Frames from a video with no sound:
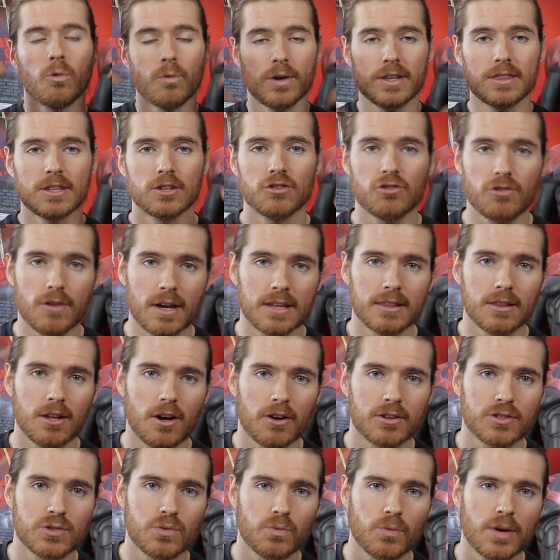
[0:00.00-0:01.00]
with the
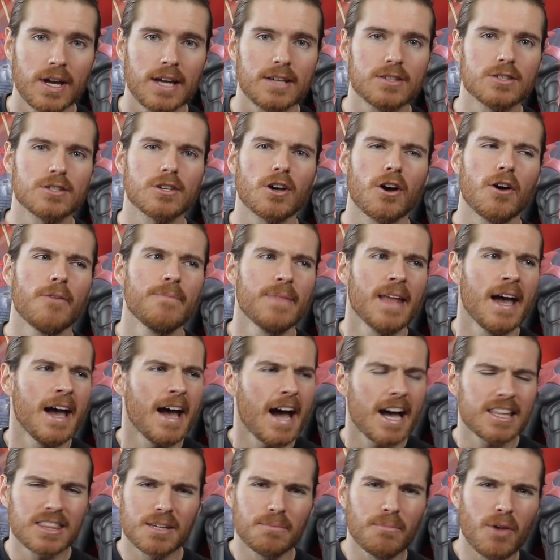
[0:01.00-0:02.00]
dreadlocks wig. So
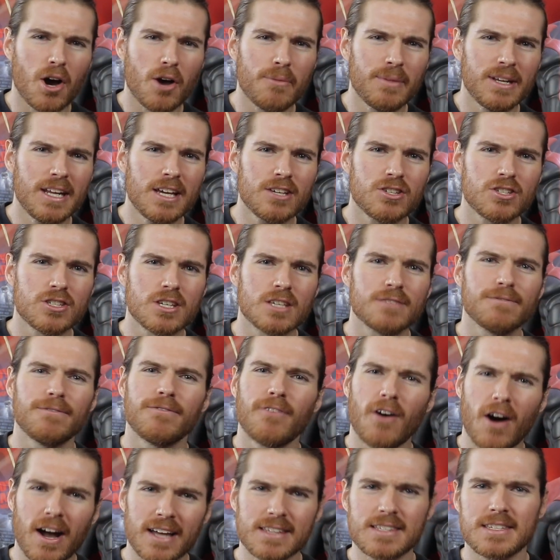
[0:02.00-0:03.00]
at the moment, it's just
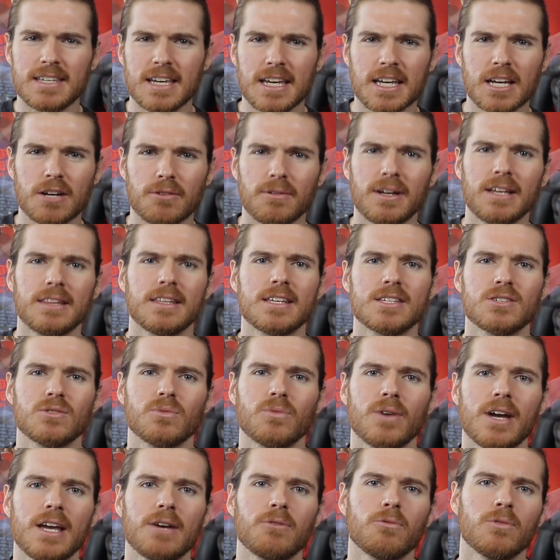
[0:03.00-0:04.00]
fine tinkering
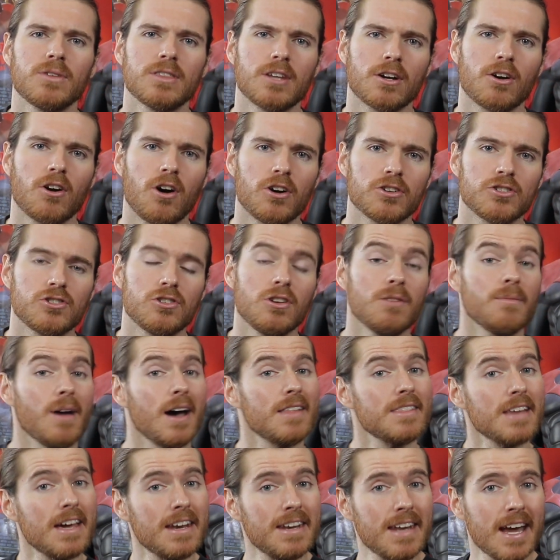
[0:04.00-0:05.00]
this week with the costume,
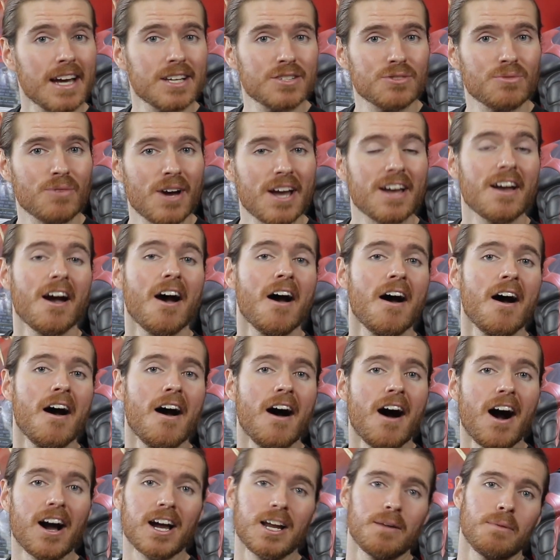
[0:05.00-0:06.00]
and then next week,
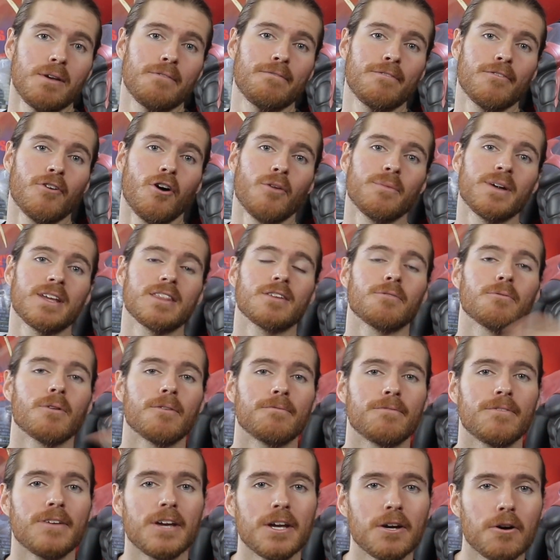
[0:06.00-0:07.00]
I'm gonna be filming the
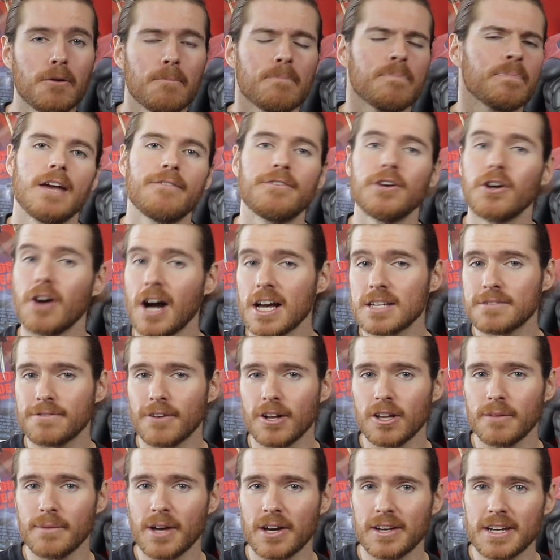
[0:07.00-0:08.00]
reveal. If you guys
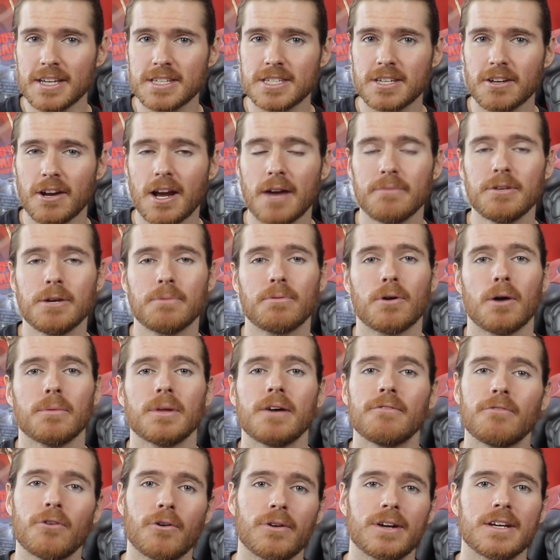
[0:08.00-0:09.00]
follow me on Instagram, you
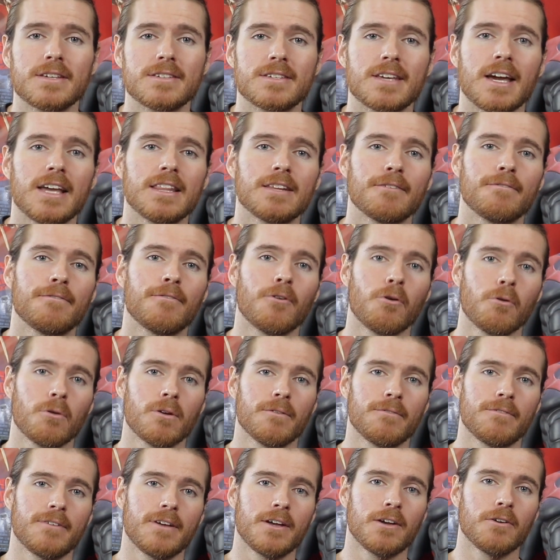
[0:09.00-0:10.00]
probably have already seen the full
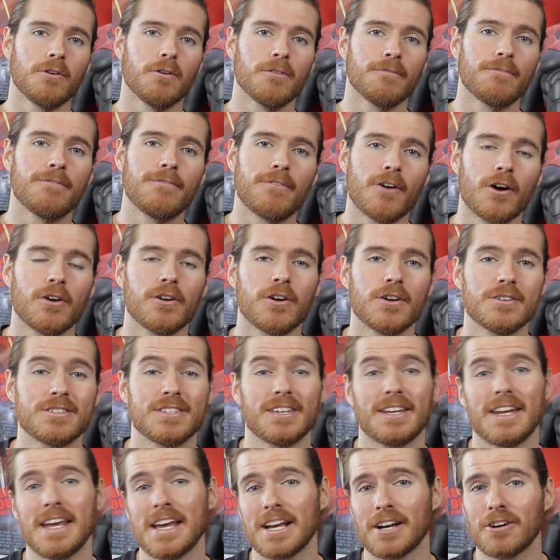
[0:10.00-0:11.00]
reveal photos
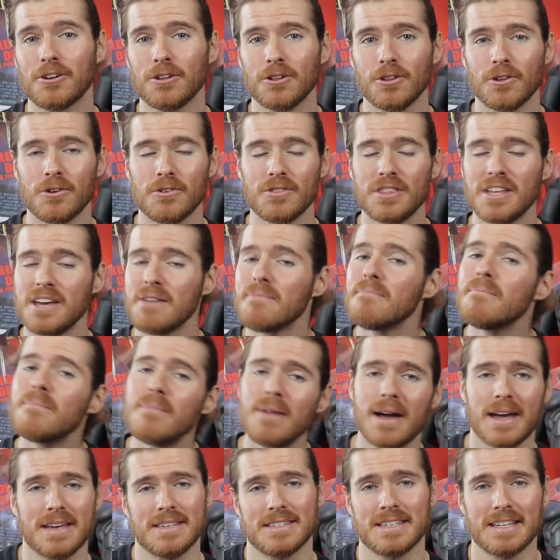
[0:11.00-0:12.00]
that include the
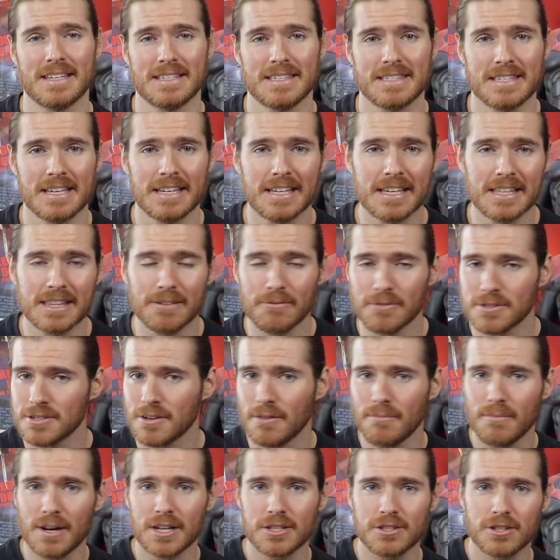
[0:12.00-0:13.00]
amazing Ziggy that was
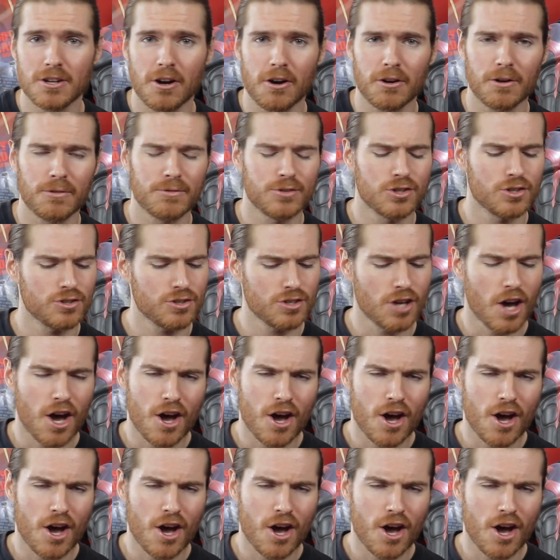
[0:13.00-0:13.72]
on my shoulder and just